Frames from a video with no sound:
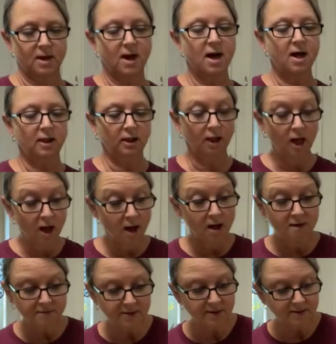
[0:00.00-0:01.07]
I
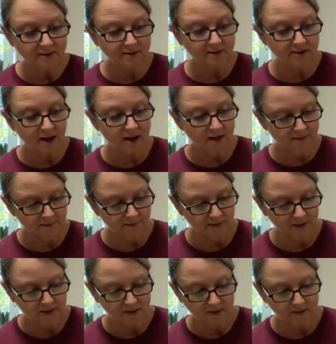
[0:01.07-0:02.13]
love this stuff.
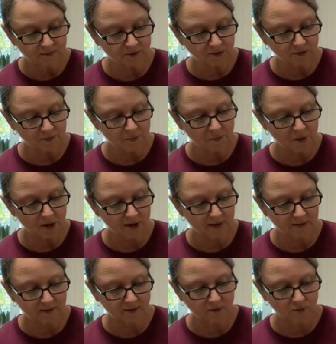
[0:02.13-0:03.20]
It's the first time I bought it at
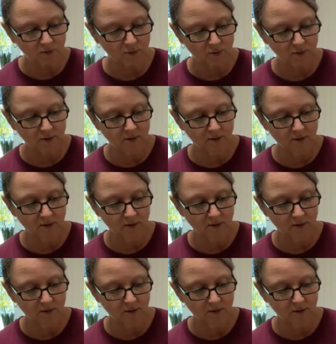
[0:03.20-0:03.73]
the store.